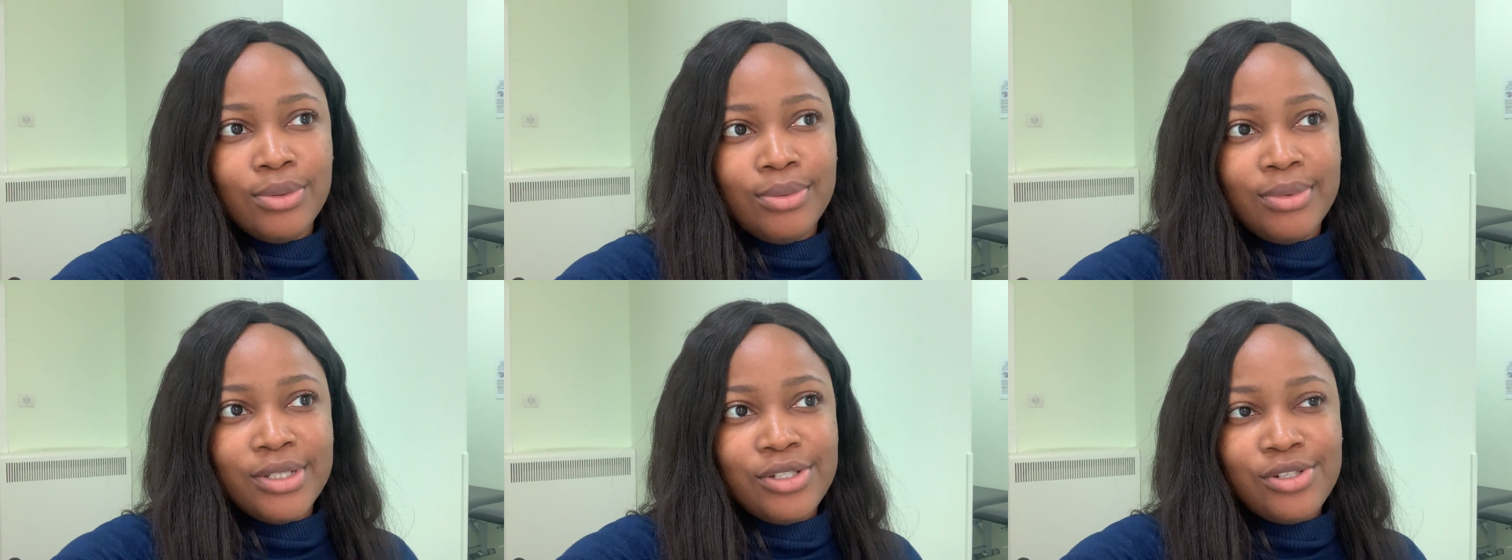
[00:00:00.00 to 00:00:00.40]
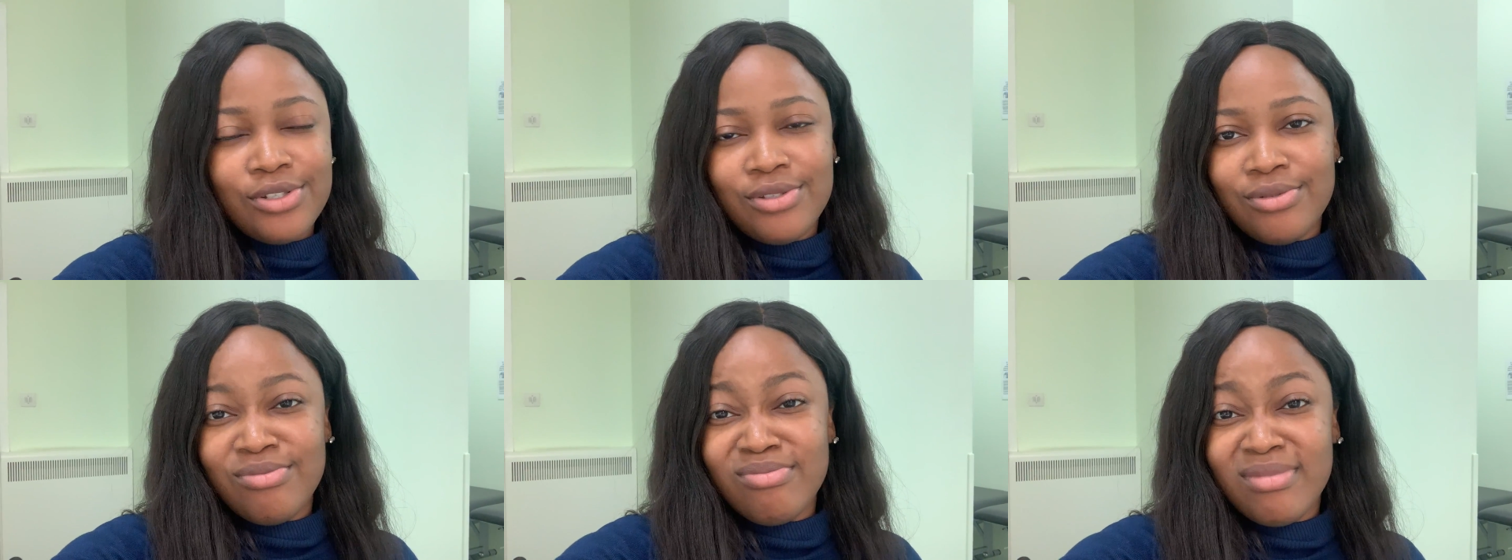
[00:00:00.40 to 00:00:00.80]
this
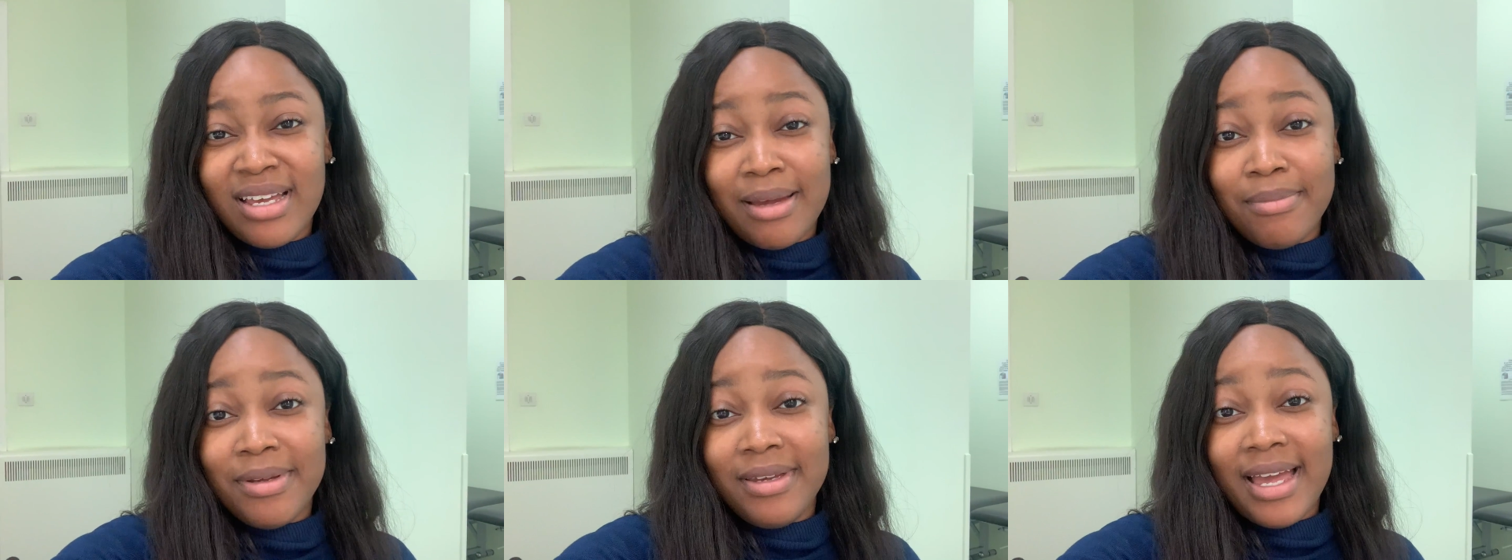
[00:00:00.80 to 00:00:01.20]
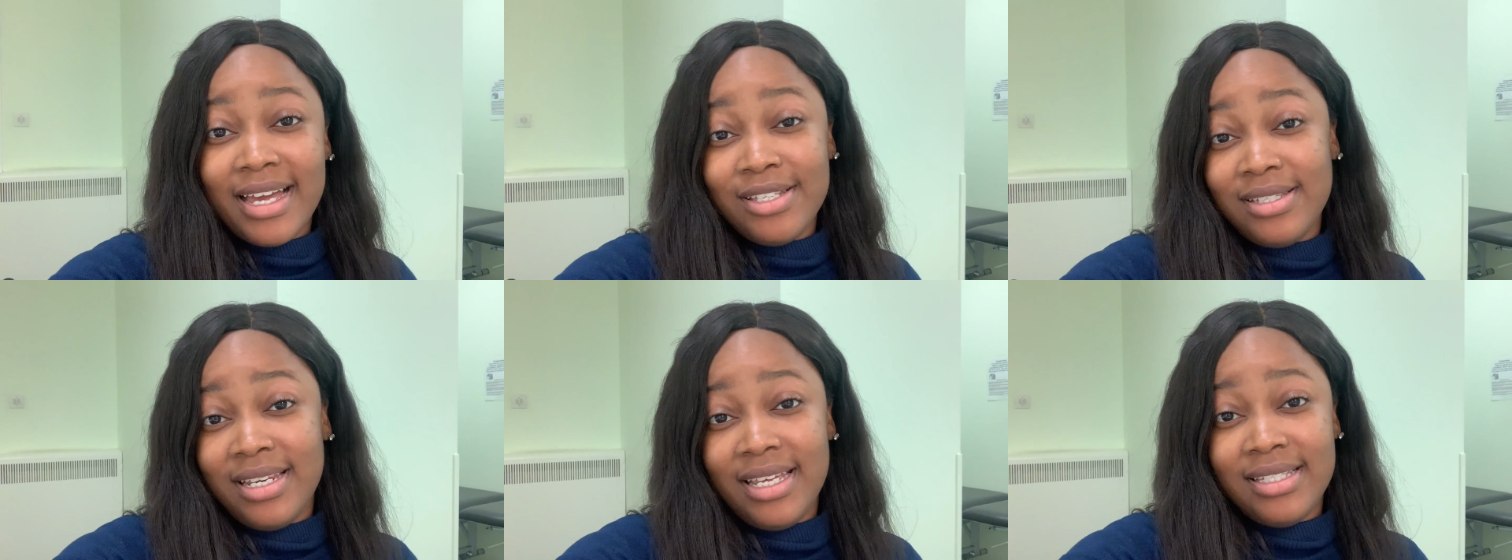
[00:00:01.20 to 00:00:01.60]
just can be
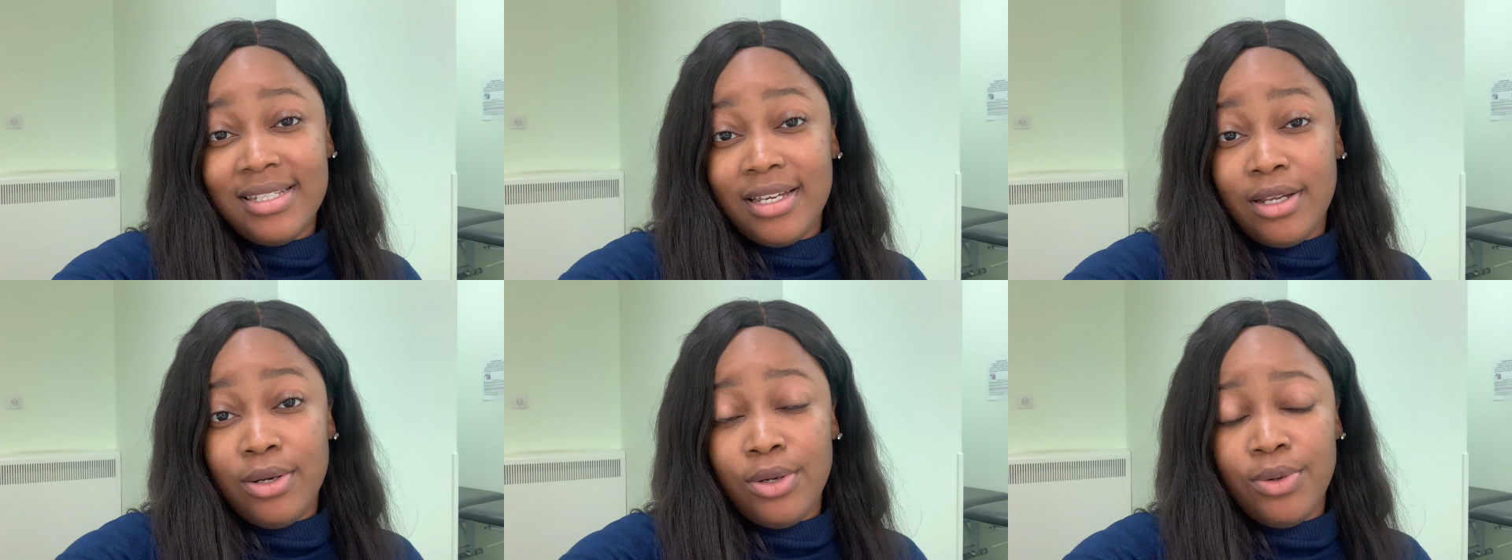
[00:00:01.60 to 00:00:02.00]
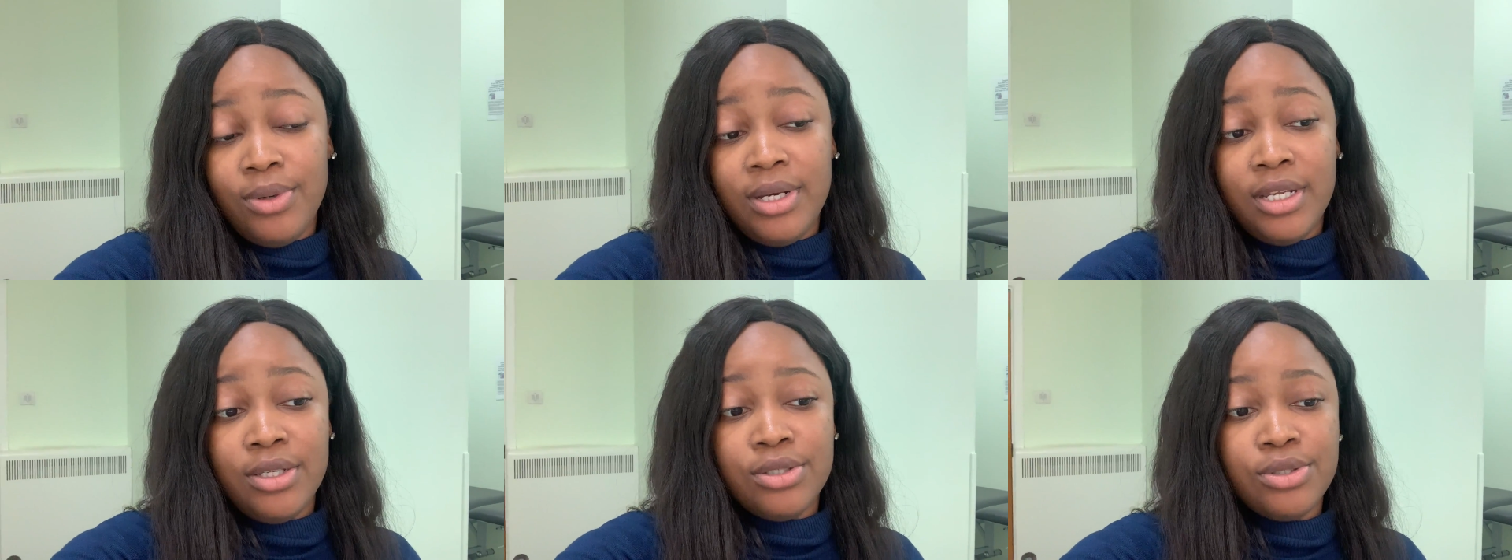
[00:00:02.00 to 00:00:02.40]
isolating and
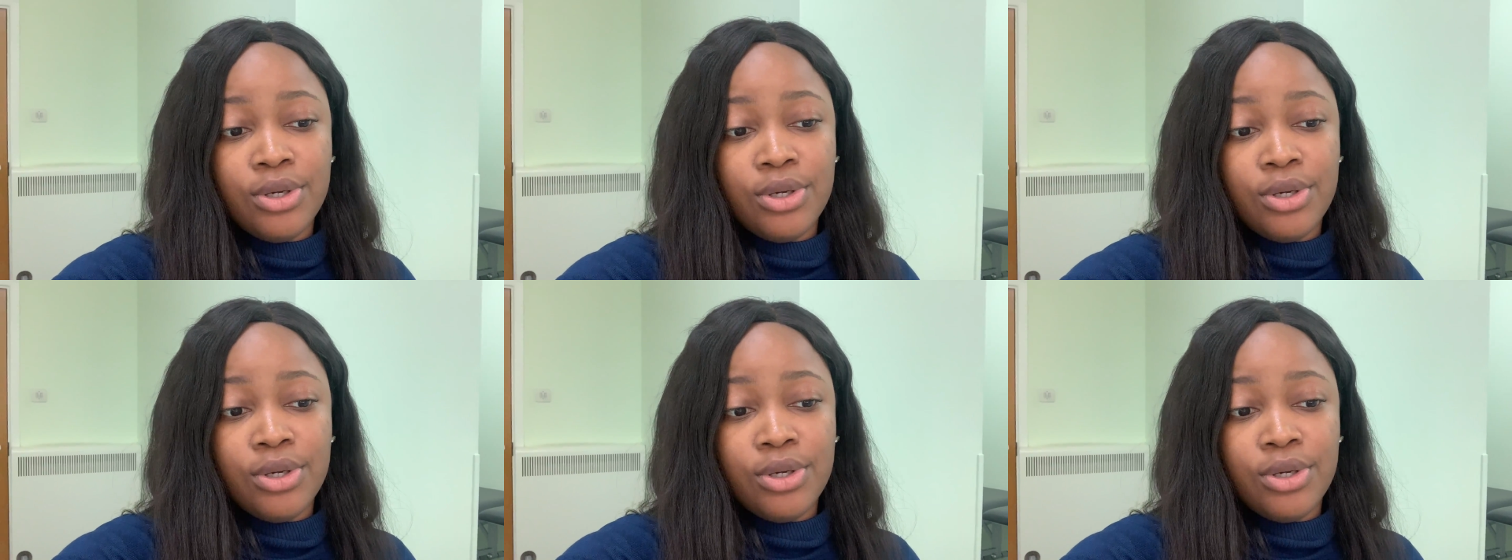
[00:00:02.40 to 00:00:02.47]
lonely.